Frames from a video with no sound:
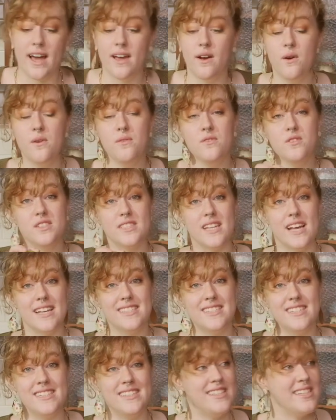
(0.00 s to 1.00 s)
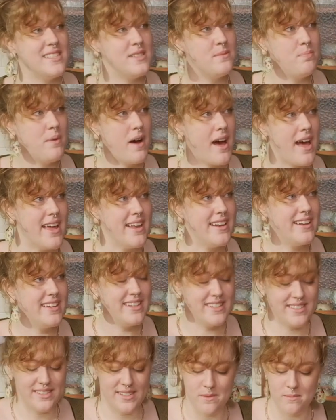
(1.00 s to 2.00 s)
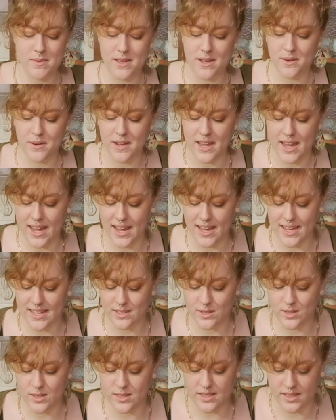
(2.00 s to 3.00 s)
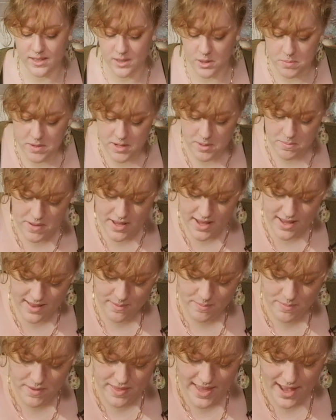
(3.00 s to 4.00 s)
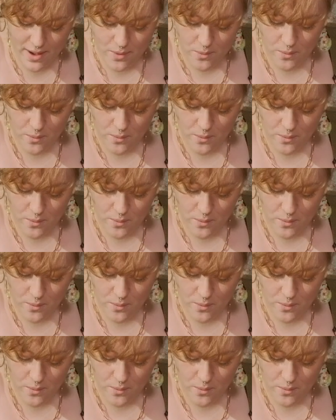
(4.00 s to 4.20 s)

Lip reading: over-zested this butt. It's gonna be okay. It's just a little bit of pith. But that